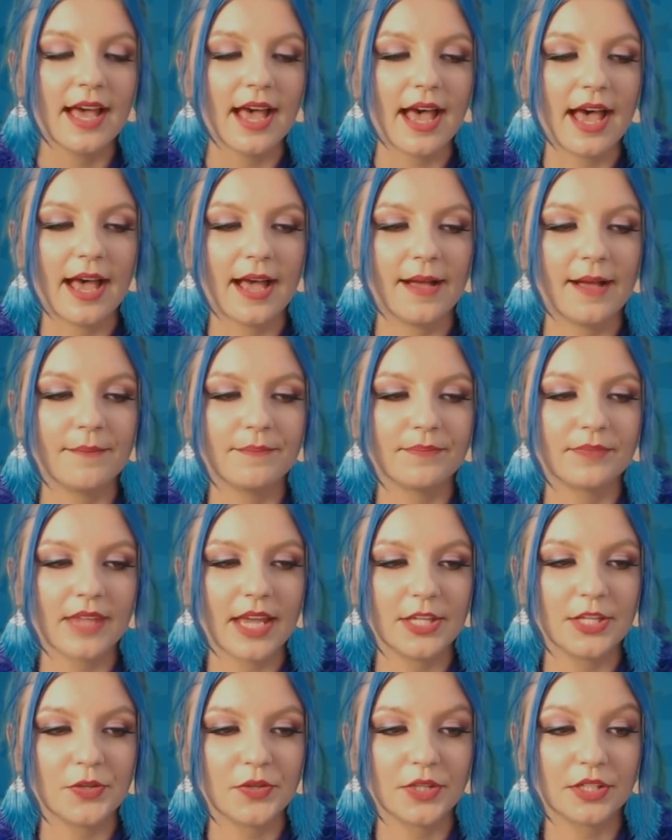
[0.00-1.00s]

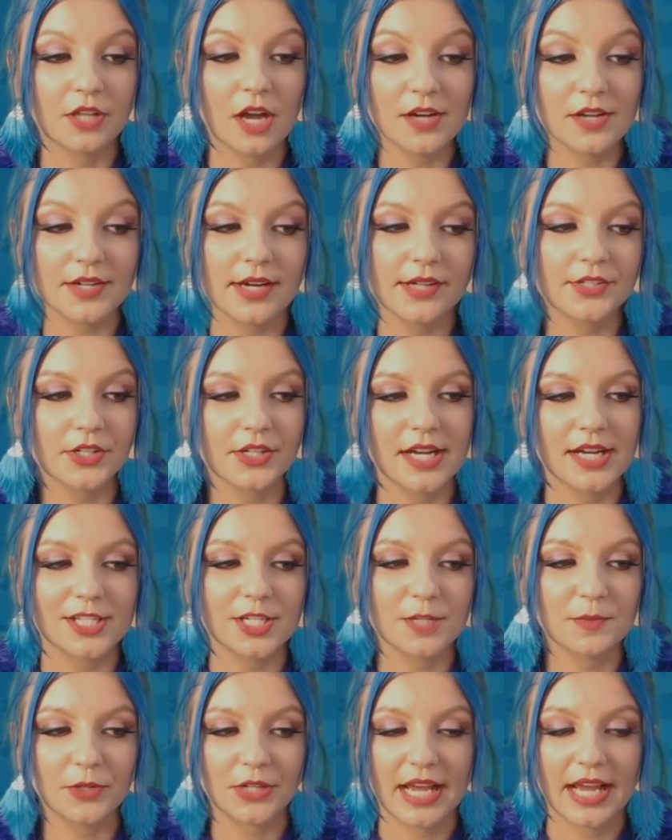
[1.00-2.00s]
And you can contact our
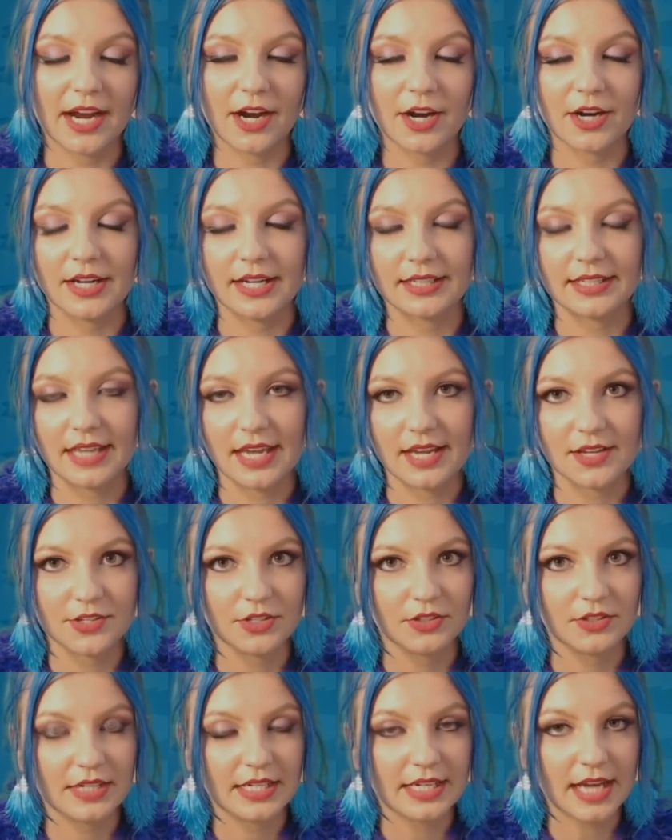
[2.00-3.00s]
customer care in
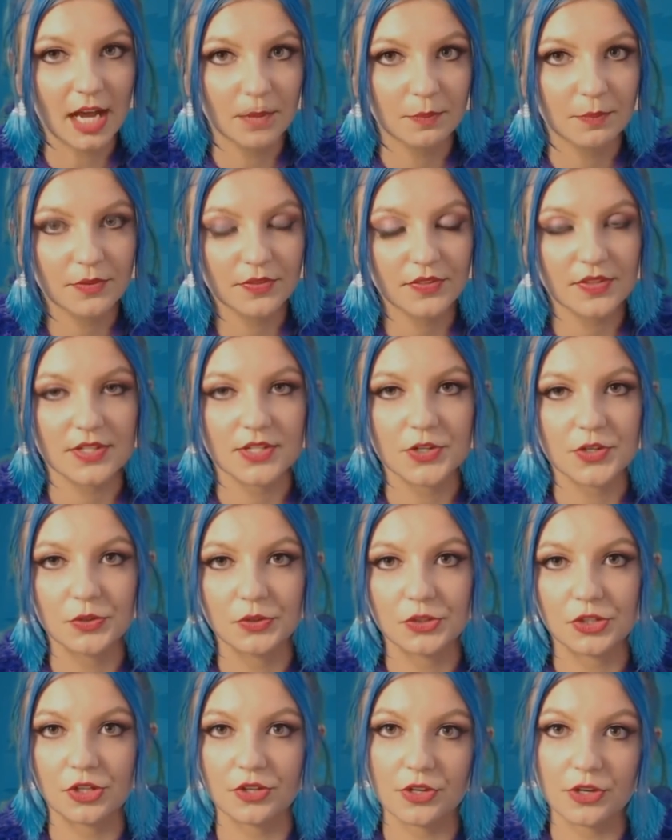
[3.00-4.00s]
case you need help with this to
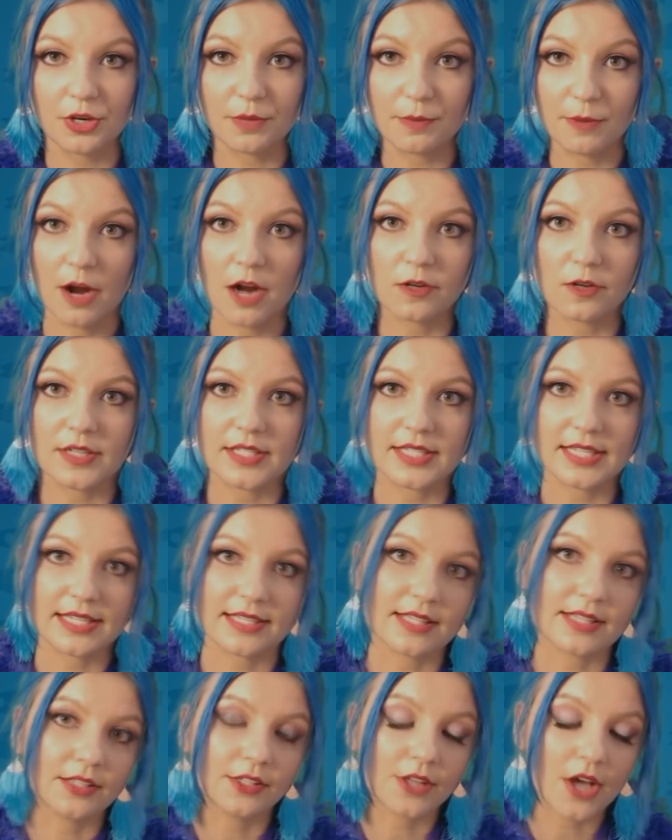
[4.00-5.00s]
ensure that your progress
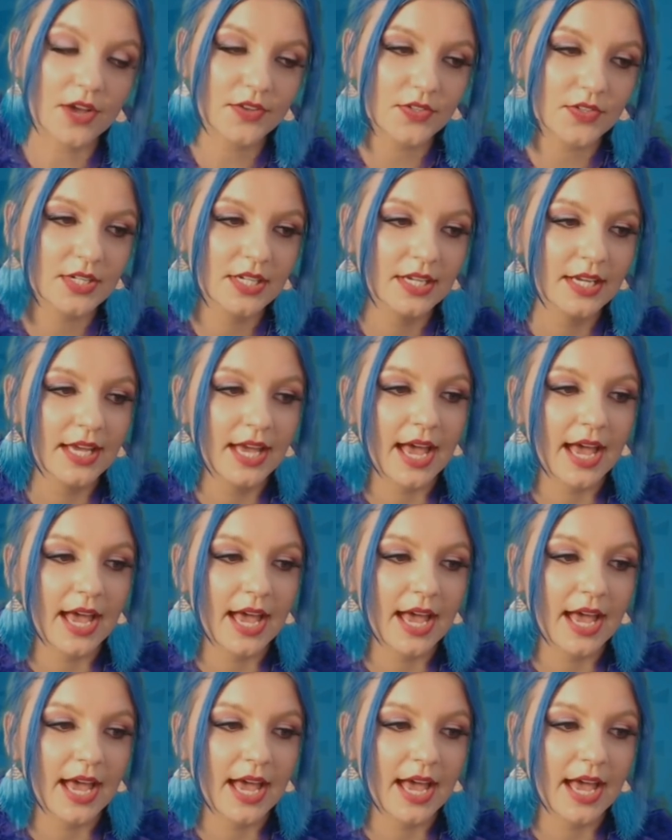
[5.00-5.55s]
isn't lost.